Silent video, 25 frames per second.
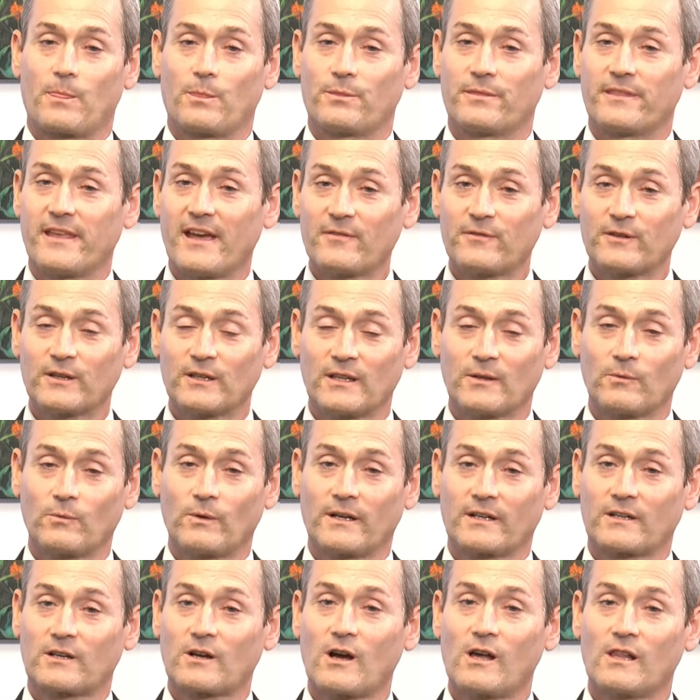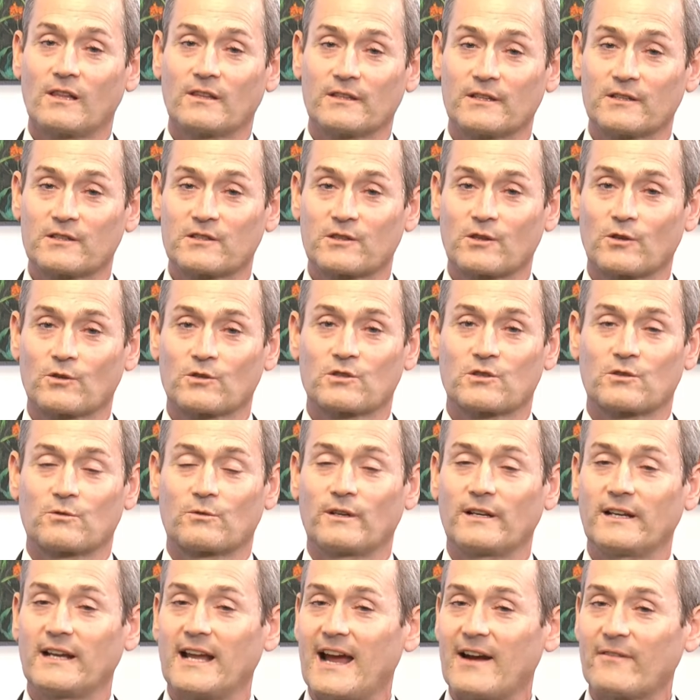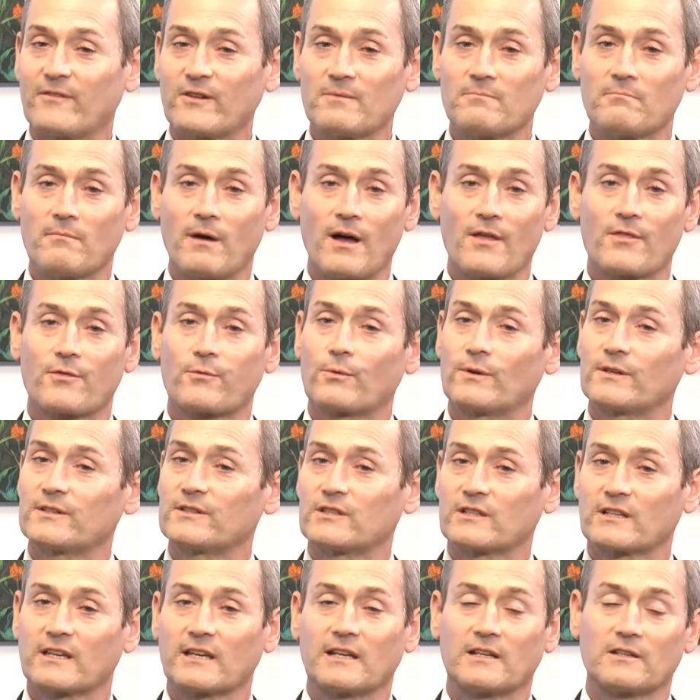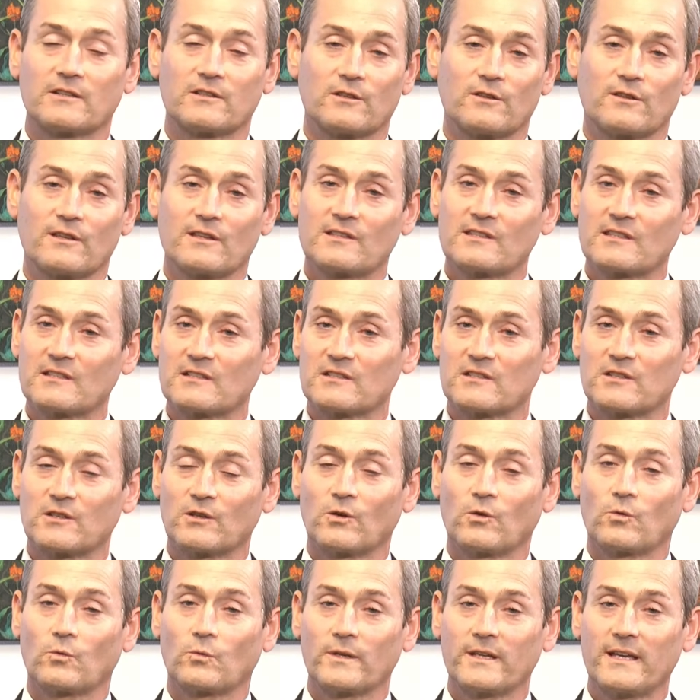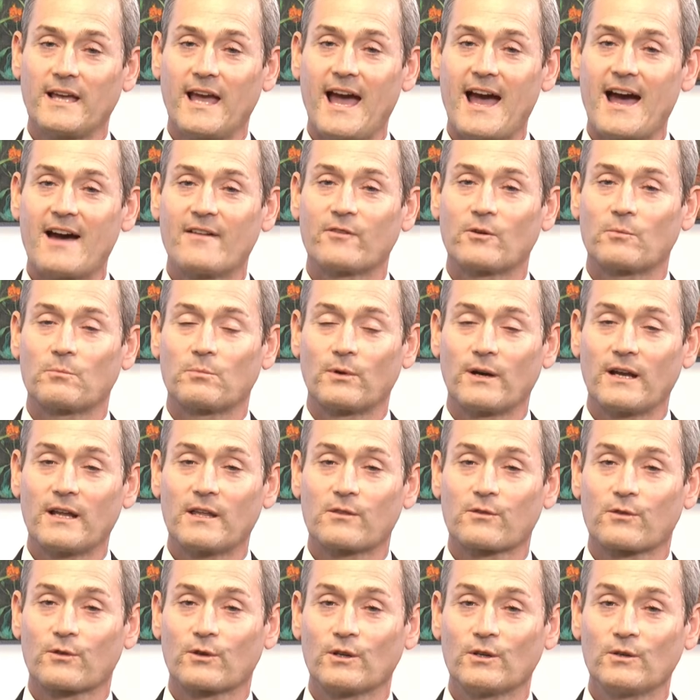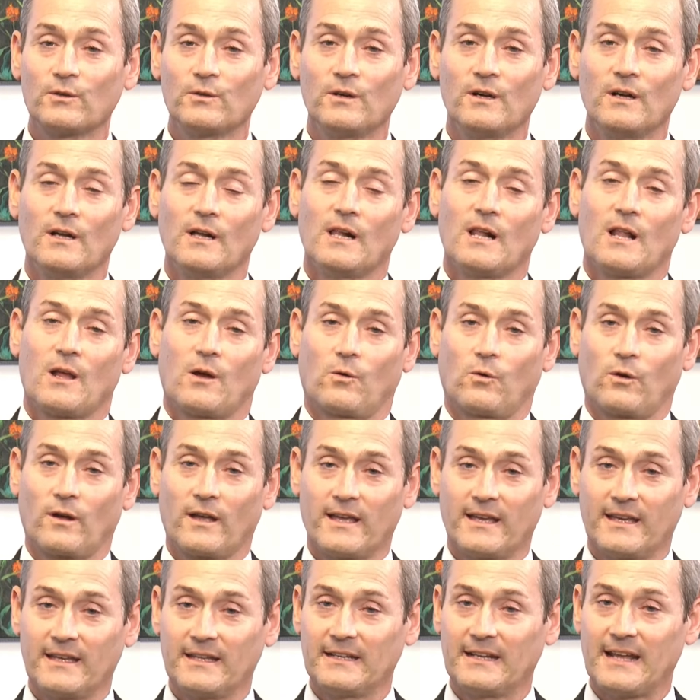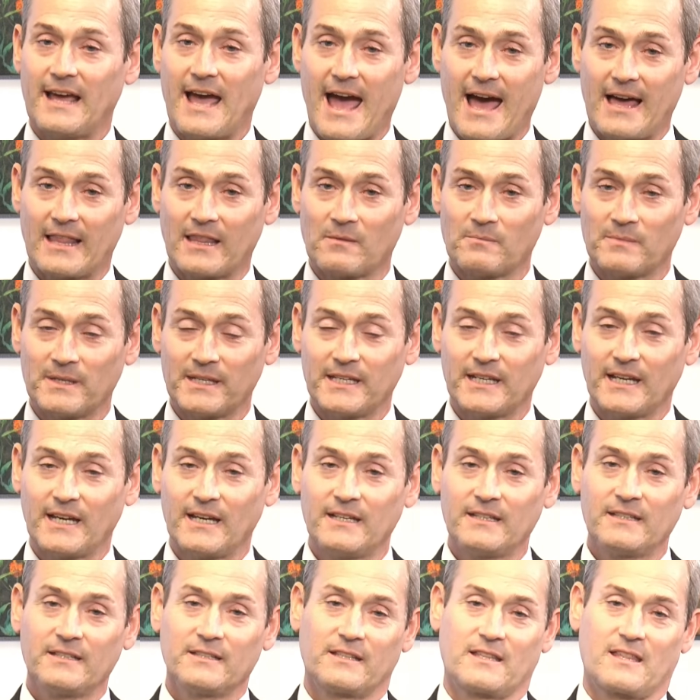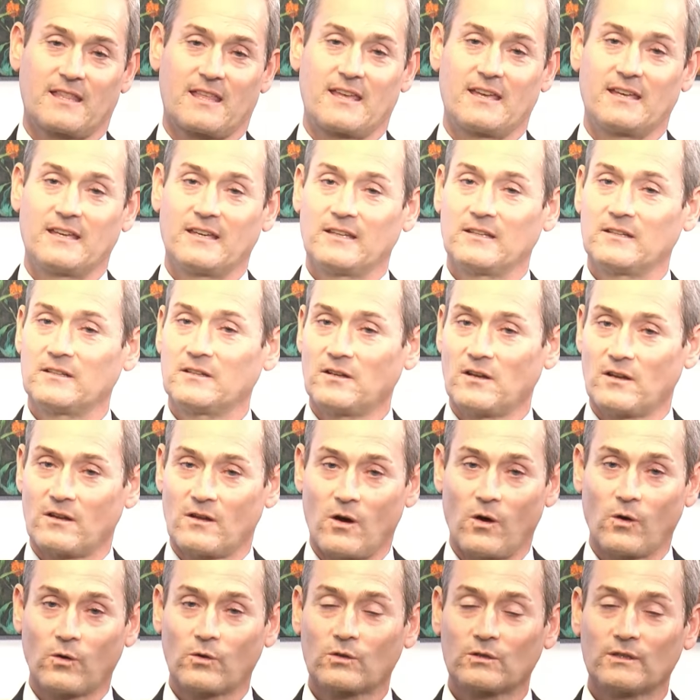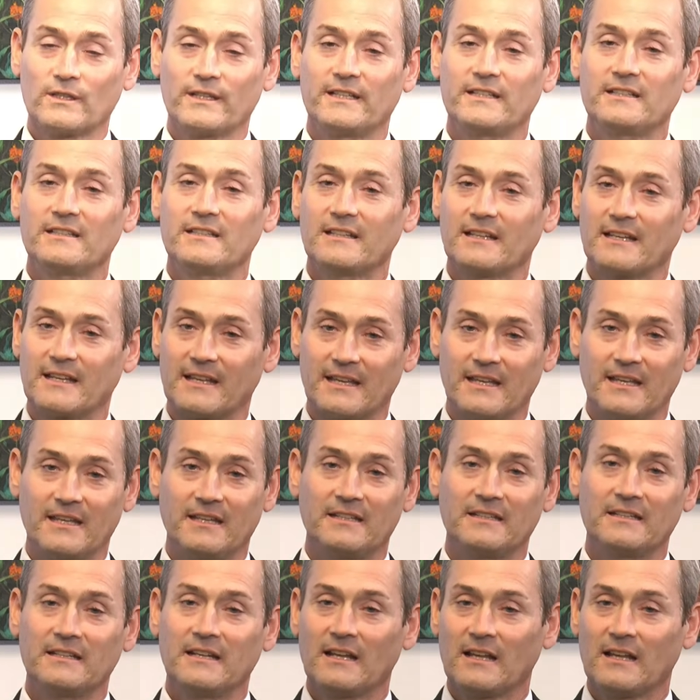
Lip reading: Definitely want to call at least those three. Every month we're going to do this until we have a breakthrough in Alameda, in Oakland, in